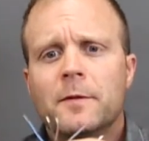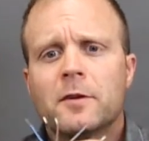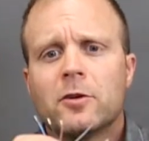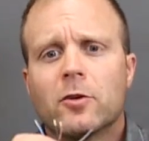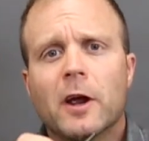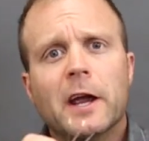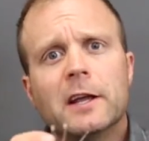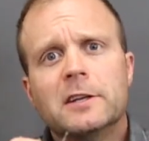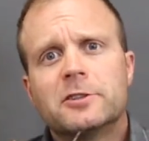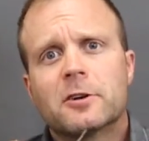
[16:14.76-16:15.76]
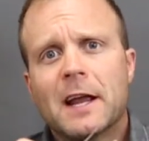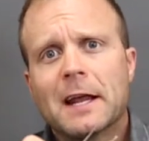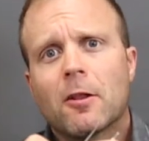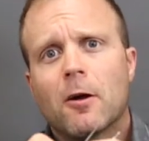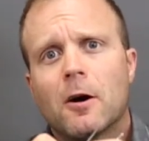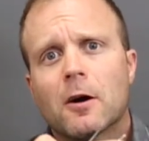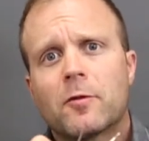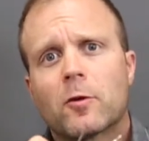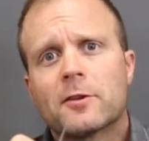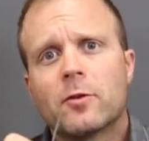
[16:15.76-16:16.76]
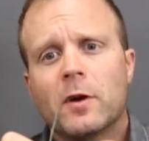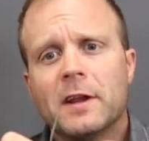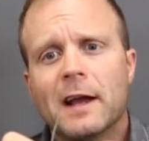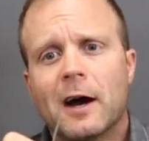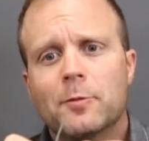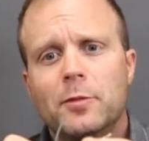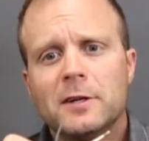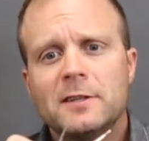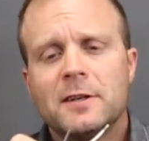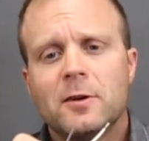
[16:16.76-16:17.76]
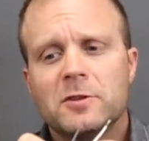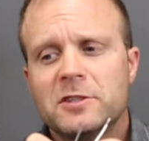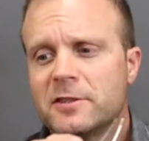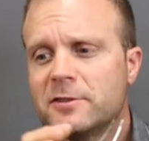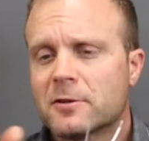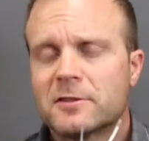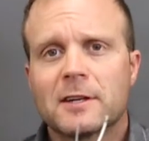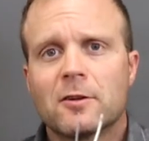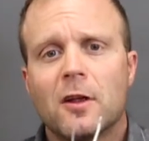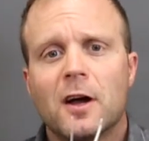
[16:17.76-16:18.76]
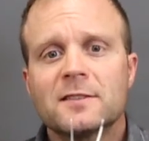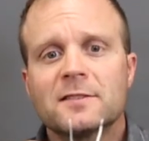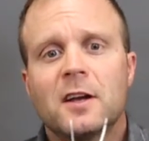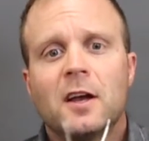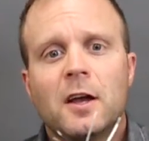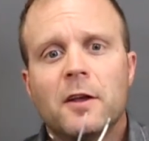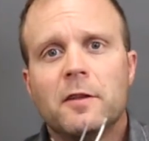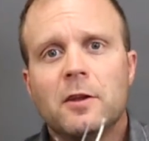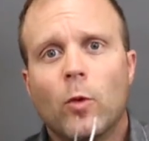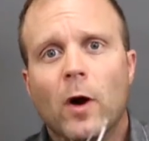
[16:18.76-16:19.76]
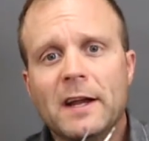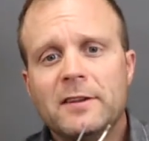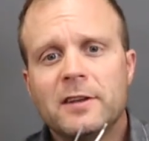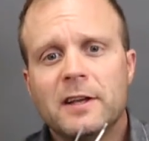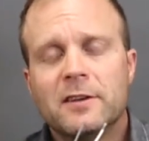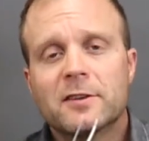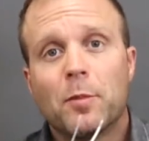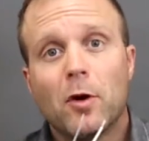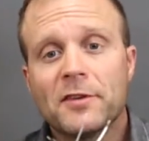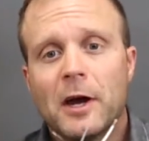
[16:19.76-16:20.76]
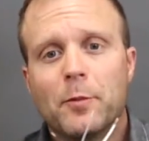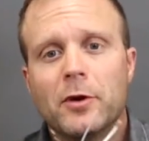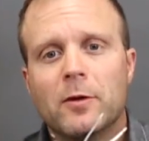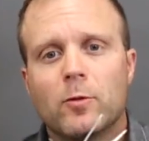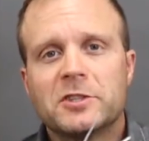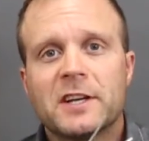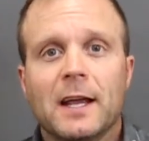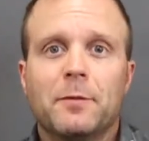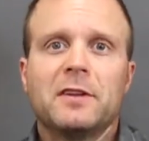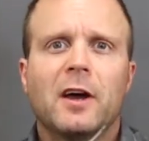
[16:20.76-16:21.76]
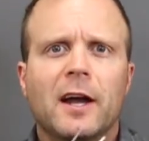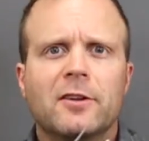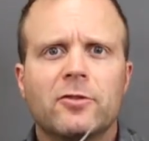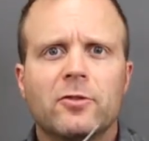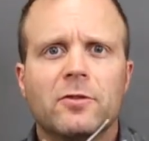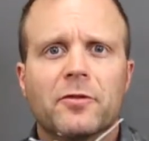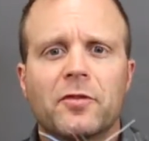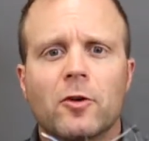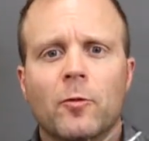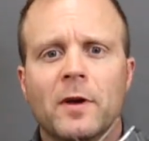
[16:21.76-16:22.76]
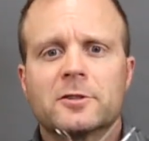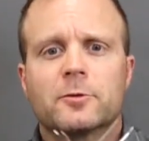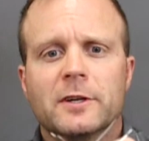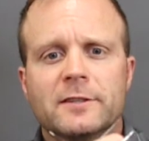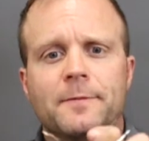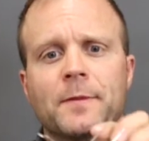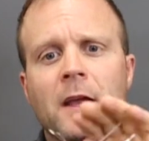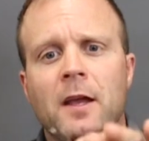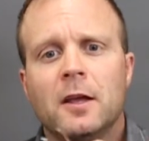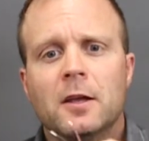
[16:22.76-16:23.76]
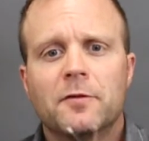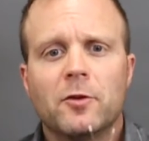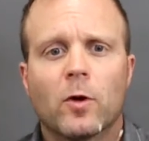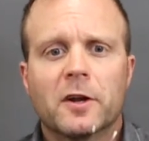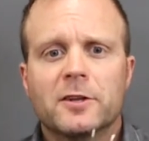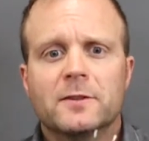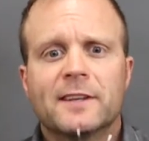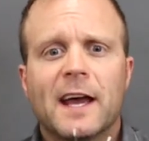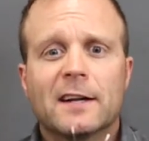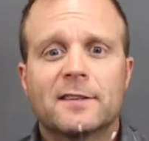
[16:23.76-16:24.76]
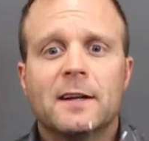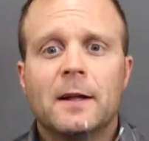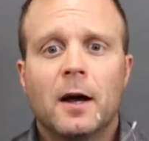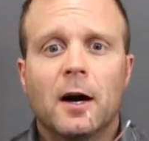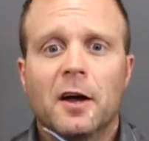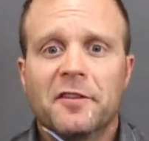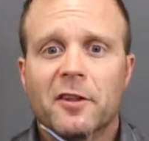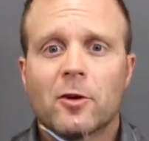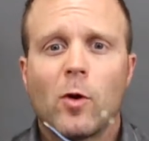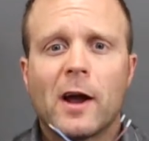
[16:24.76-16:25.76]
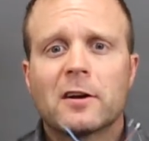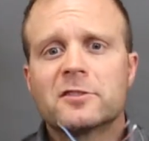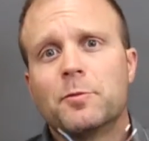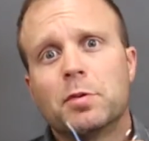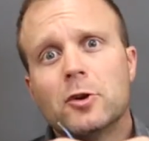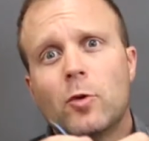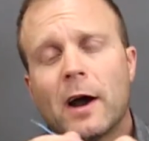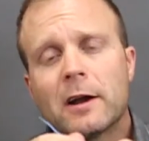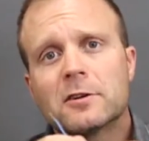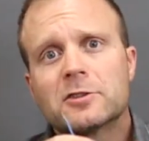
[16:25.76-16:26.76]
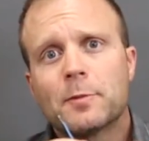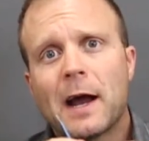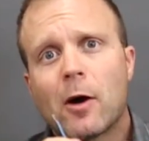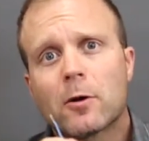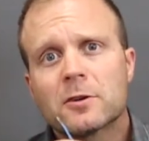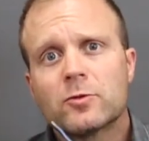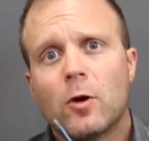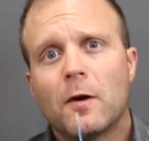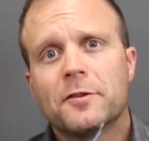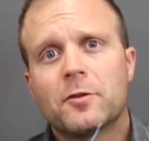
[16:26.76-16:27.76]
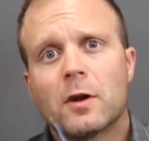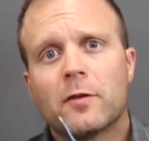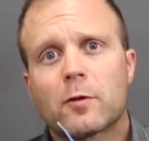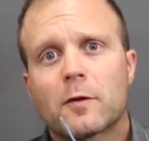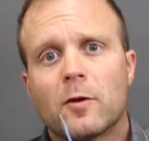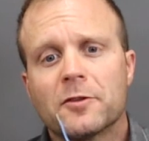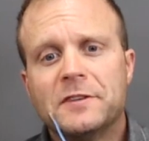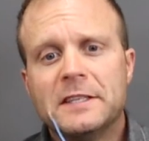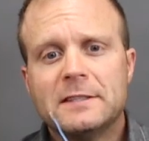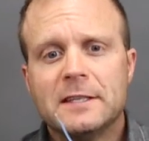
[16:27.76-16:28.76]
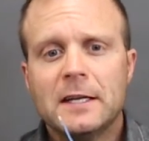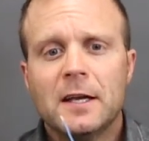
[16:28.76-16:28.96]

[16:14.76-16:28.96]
Gray is your analog 4 to 20 output, which is your signal loss. The white is a pulse output, which can be tied to the flow measurement if you want to use that. The other wires, the blue wire is your power, 12 to 24 volts DC.